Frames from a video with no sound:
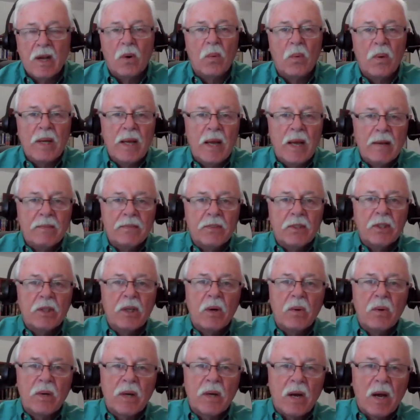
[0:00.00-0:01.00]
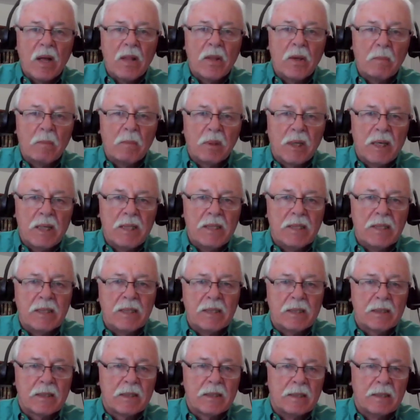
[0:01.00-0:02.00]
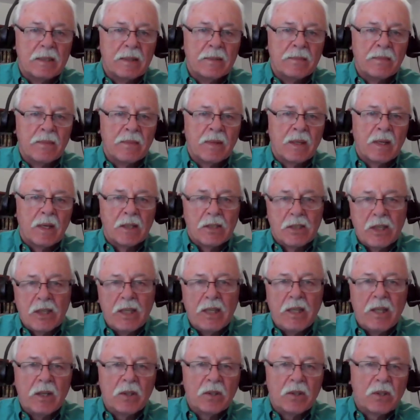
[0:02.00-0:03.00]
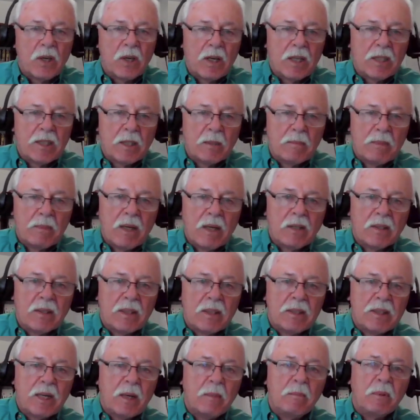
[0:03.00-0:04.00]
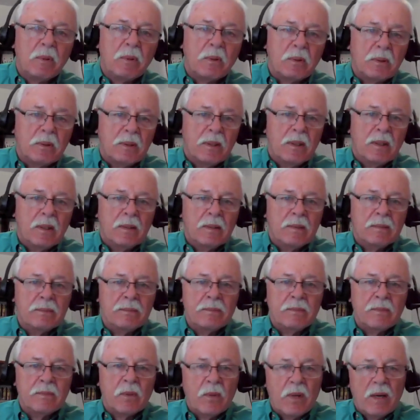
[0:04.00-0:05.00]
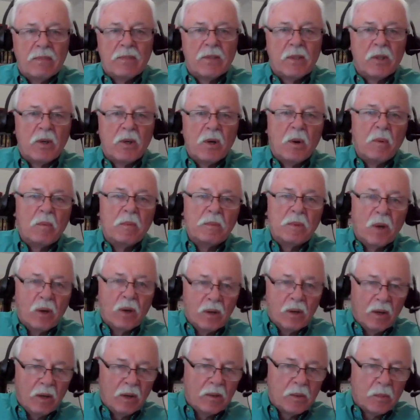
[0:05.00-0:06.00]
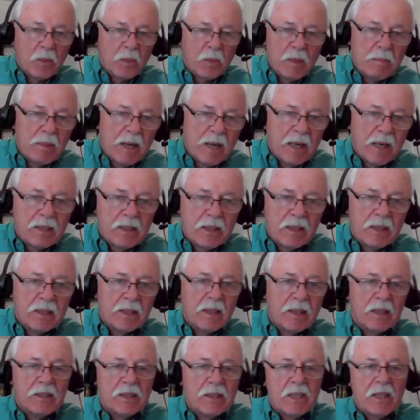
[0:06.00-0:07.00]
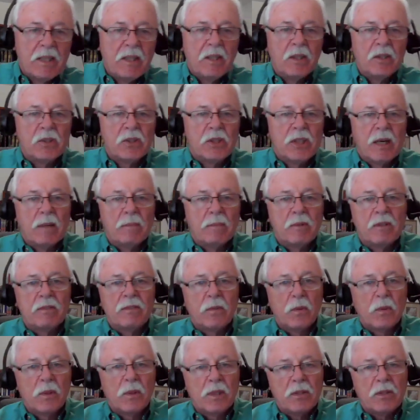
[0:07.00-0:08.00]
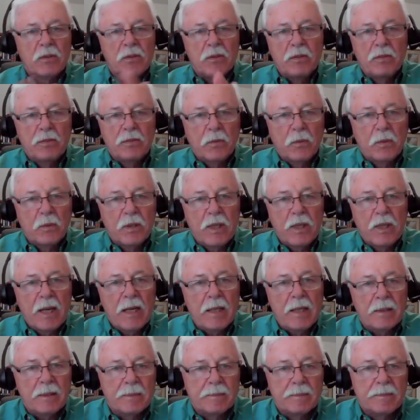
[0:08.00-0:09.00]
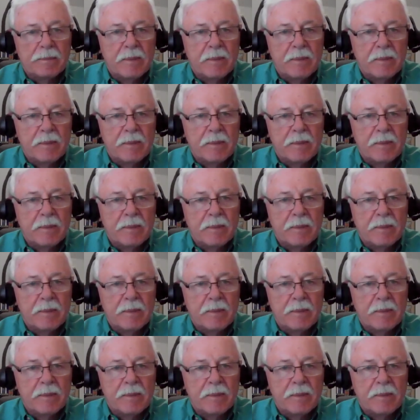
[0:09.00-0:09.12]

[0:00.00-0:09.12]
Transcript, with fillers: We have to go to other places. Ezekiel talks about the temple. We have to go all the way back to Ezekiel chapter forty through forty-eight.